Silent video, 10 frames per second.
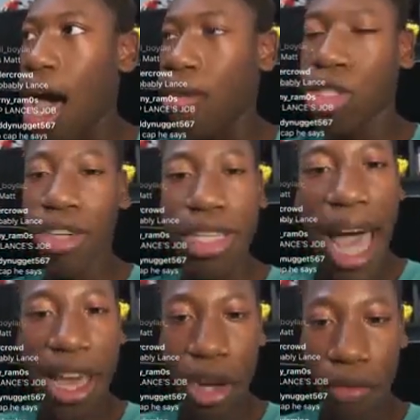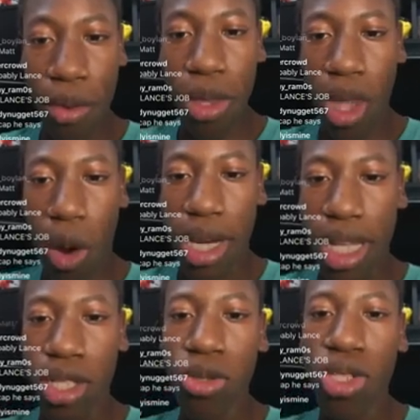During that interview with
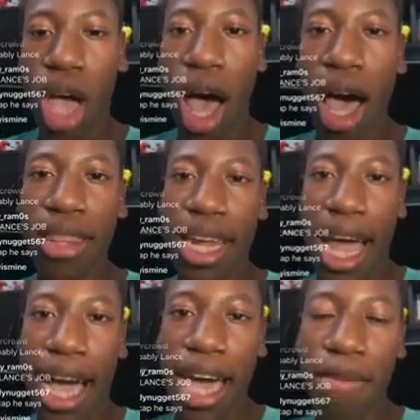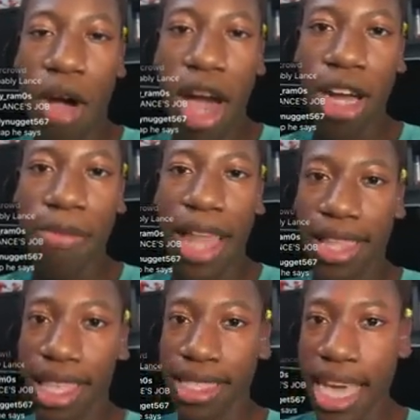Logan, you saw that I kind of brought up,
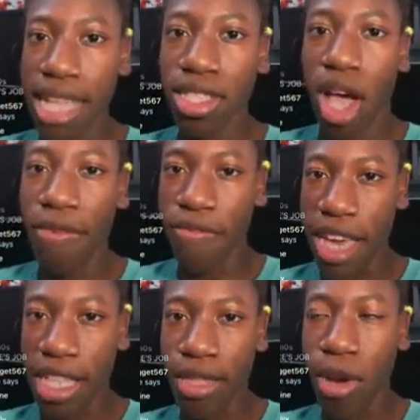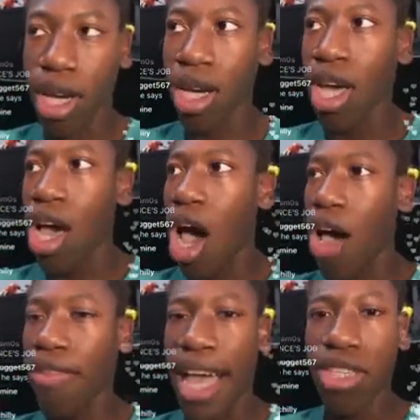like, the dates on Facebook
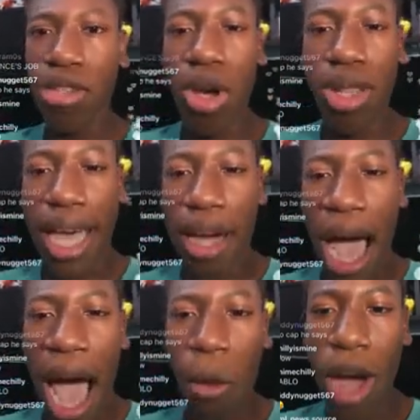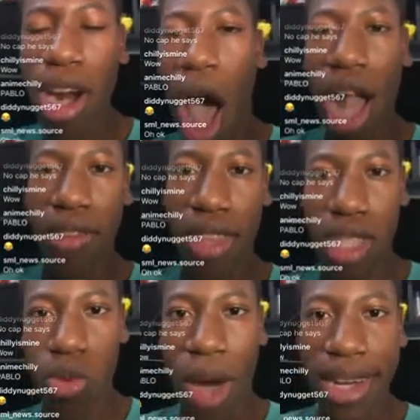of, like, you know, like, when all of
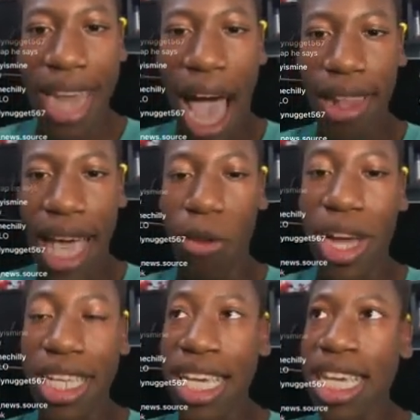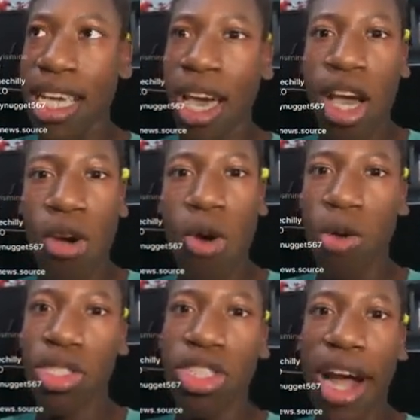this went down, like, when he,
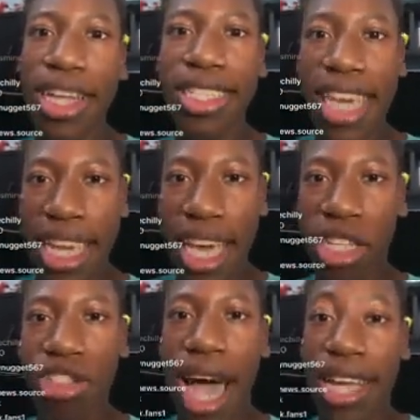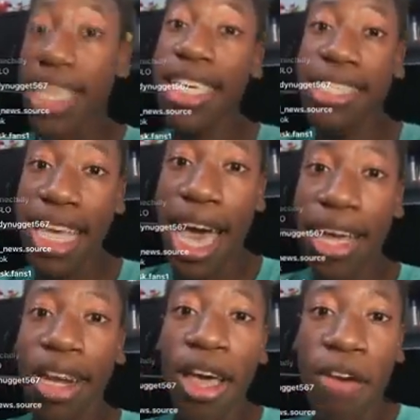quote, started dating Adriana. He
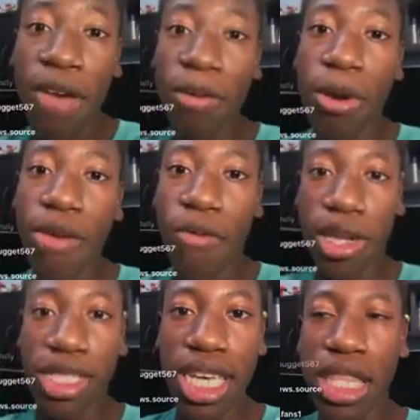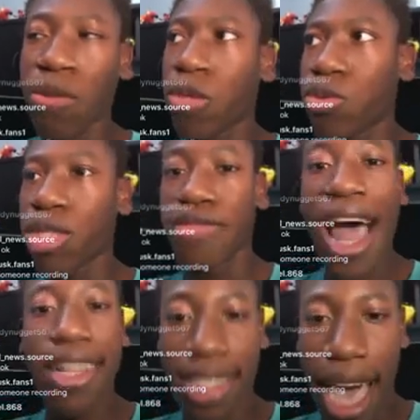said February 14th, which was
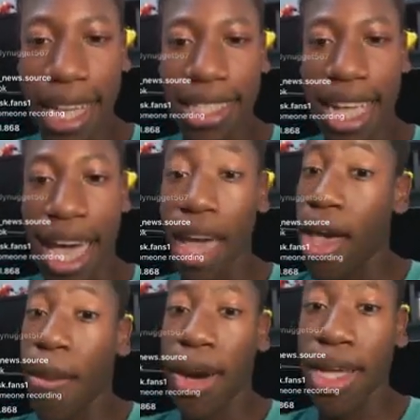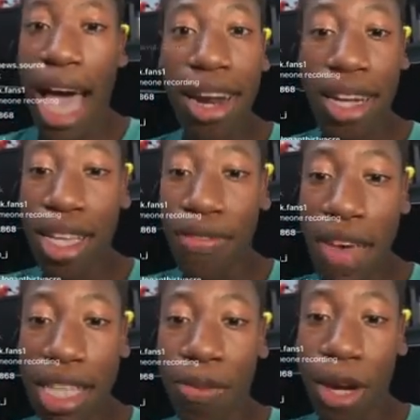Valentine's Day, but not on his
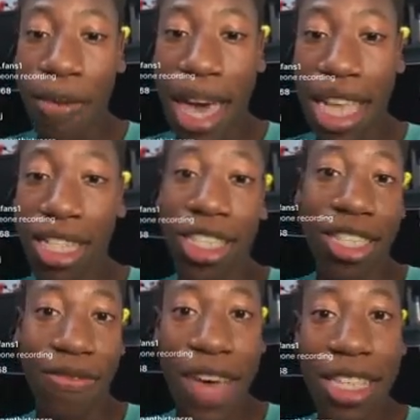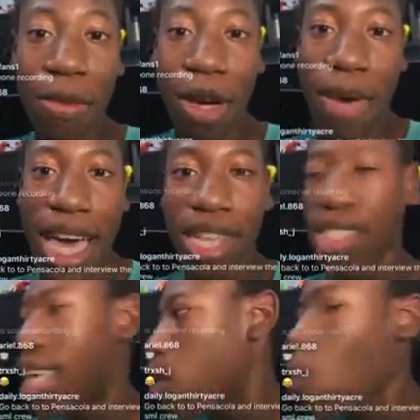Facebook page, because his Facebook page
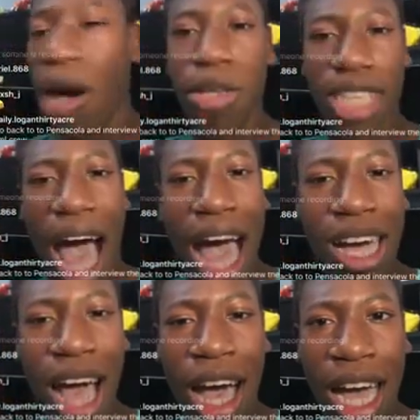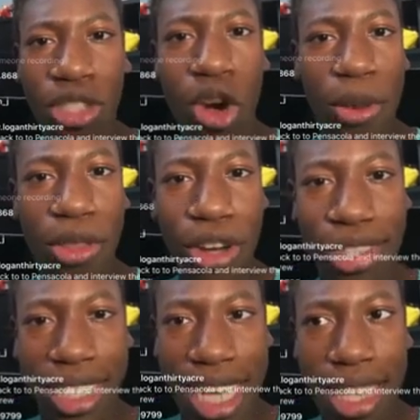said, what, was it October
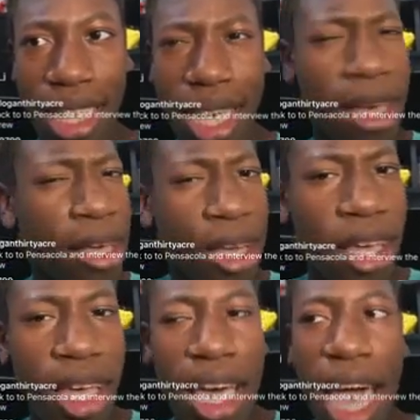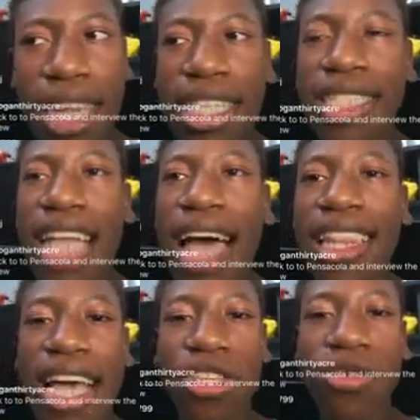13th? And it's not
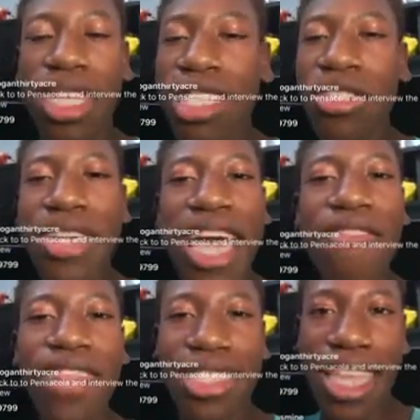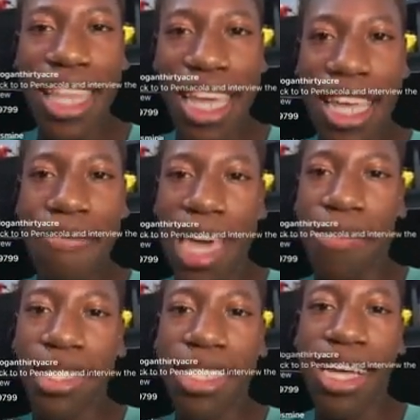like you can't even say that he made a
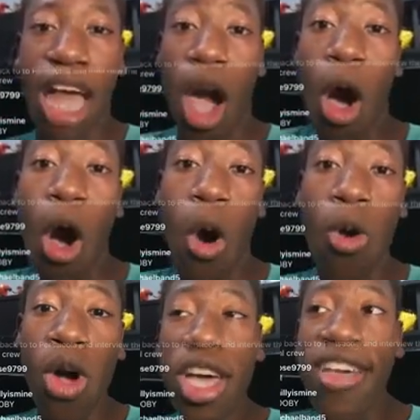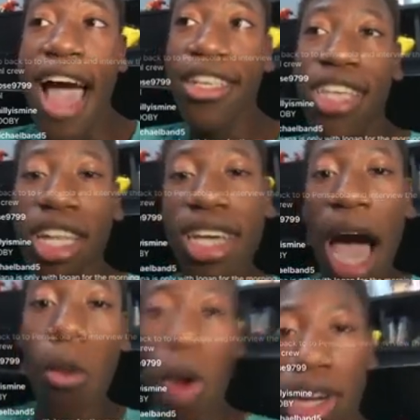mistake, like, oh, he accidentally
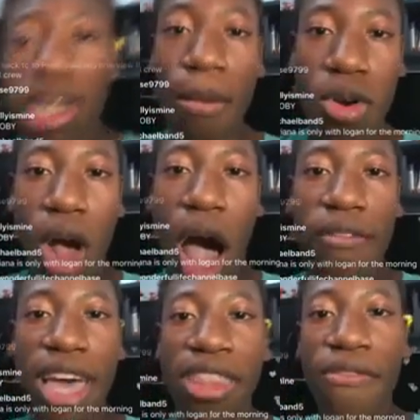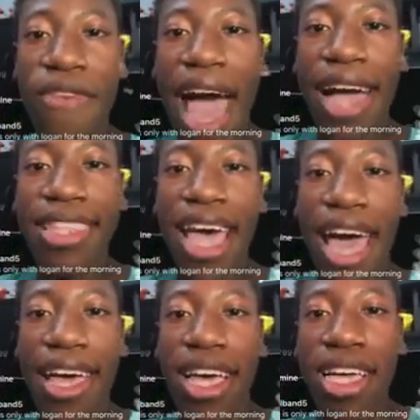got one number off. And the fact
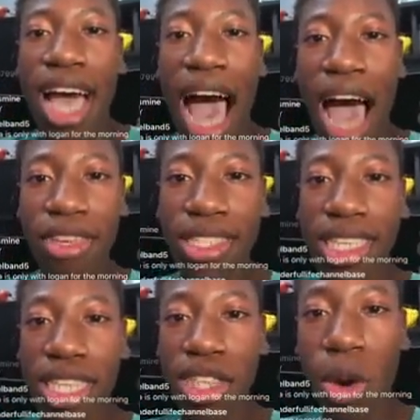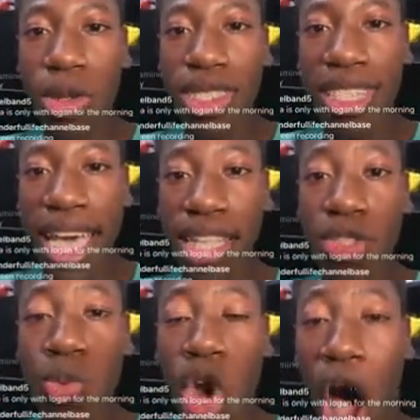that obviously those
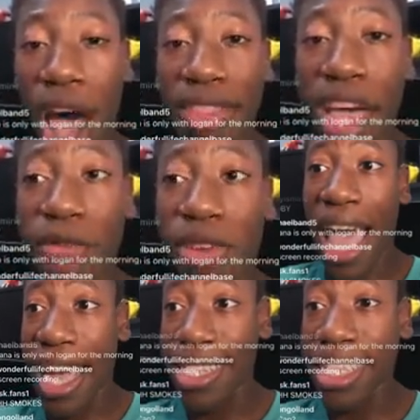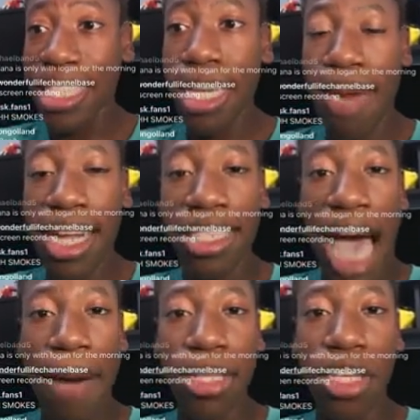dates were on there for a decent amount of
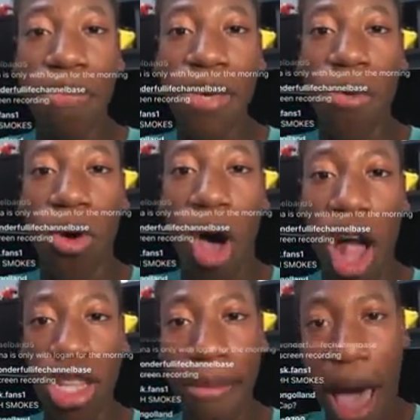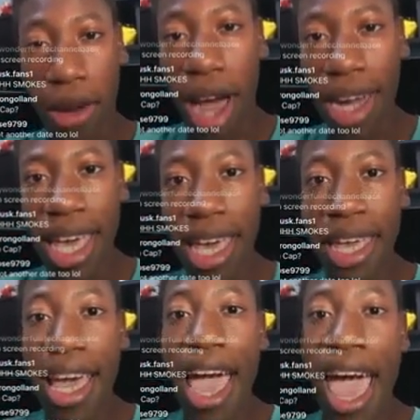time until people called him out on it,
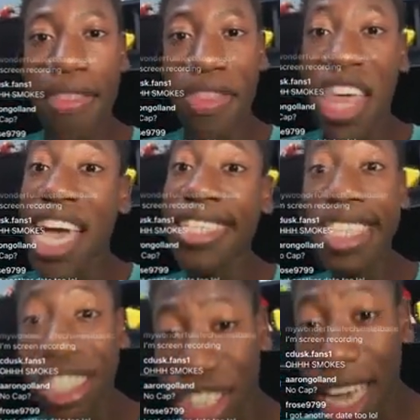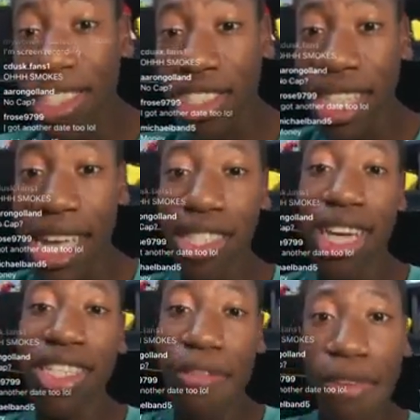and then he changed it
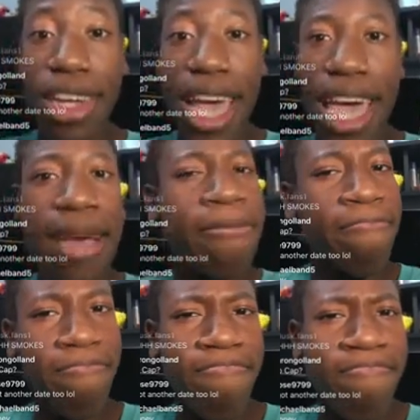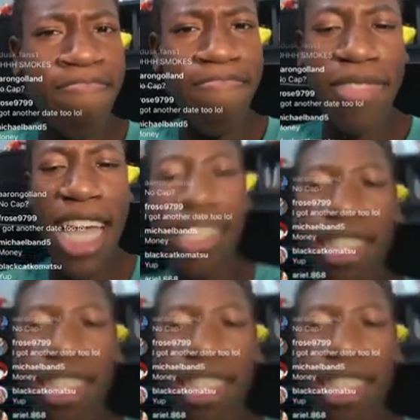to a different date, that's a